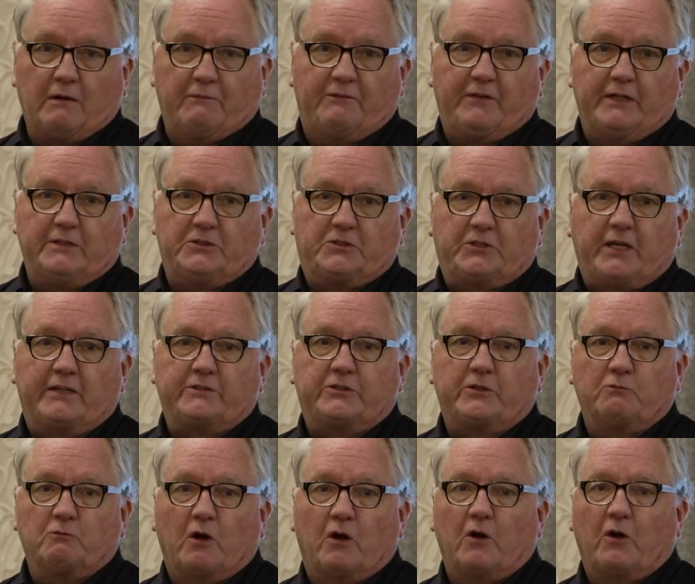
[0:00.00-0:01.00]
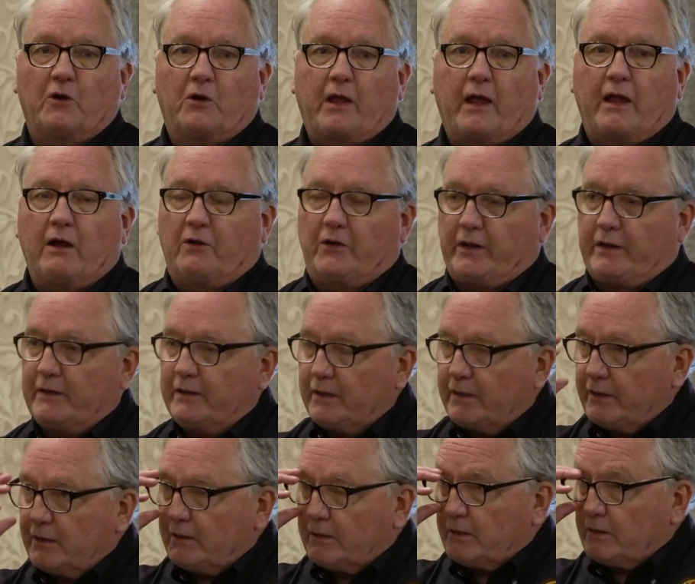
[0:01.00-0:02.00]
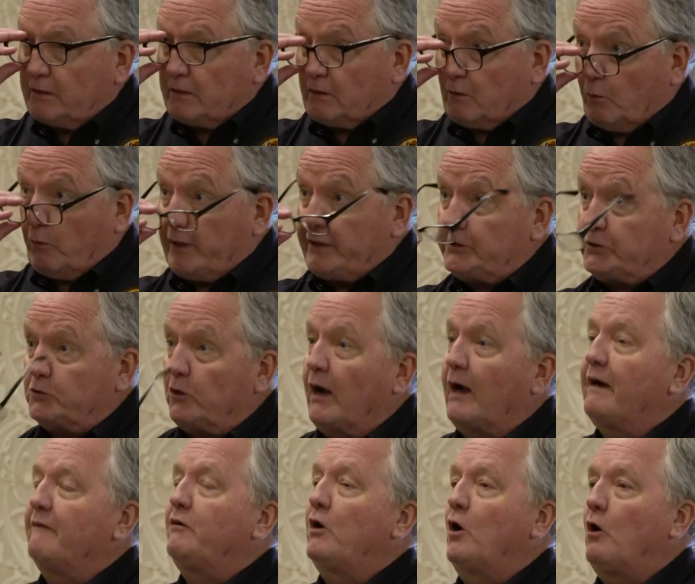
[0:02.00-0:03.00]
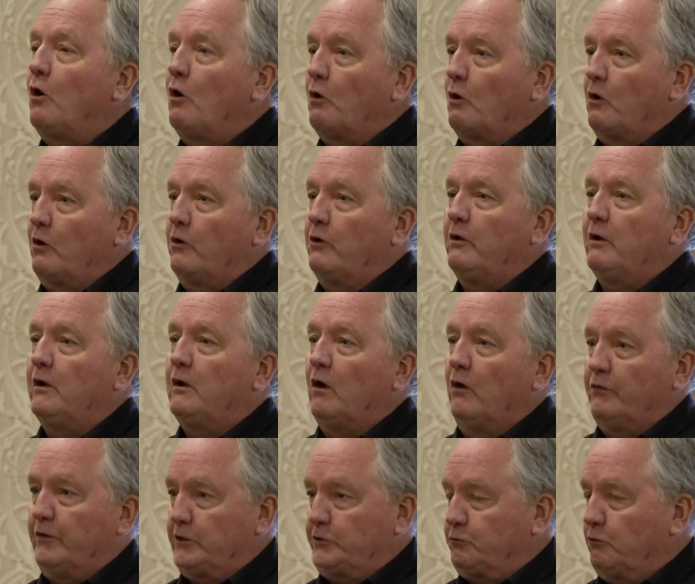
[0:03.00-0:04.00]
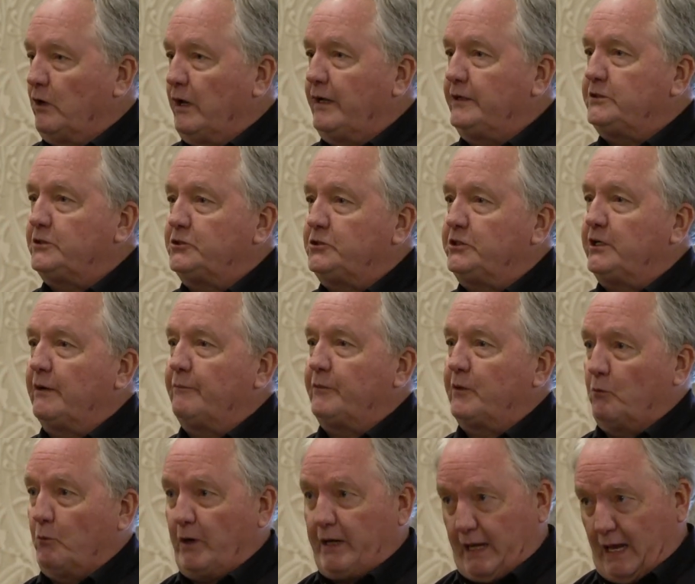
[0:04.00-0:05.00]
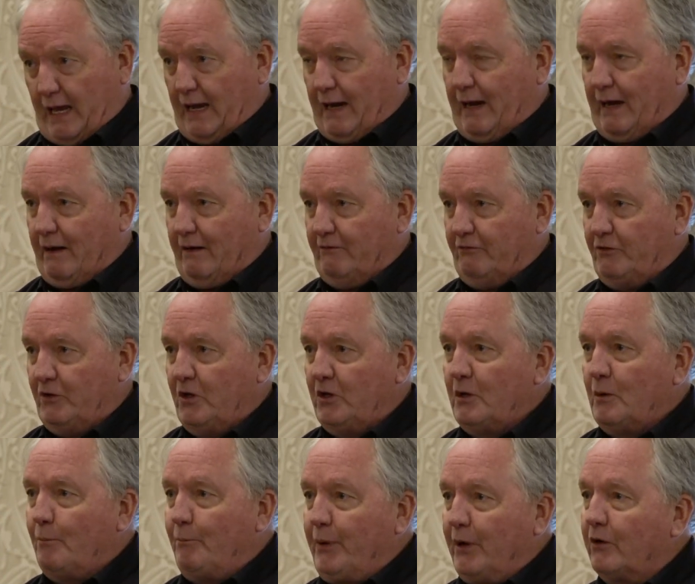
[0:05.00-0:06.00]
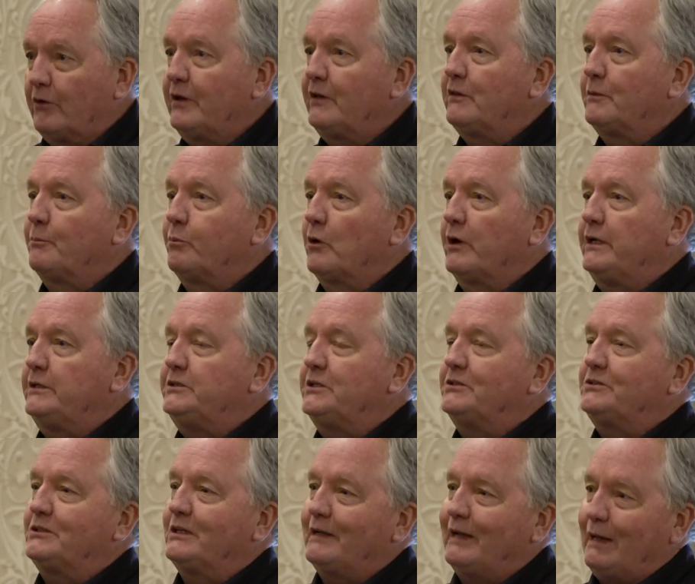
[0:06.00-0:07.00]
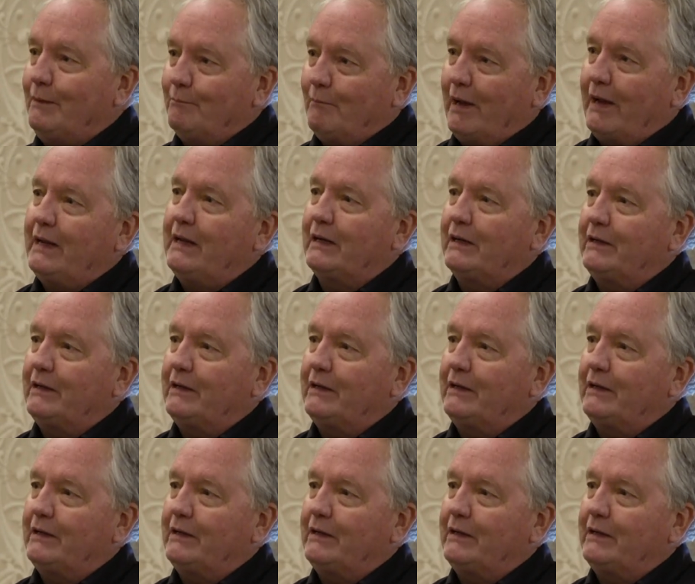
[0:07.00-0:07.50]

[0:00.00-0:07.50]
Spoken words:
of Vinton sits in Roanoke County. We strive hard on this relationship that we have, building the bridges and making a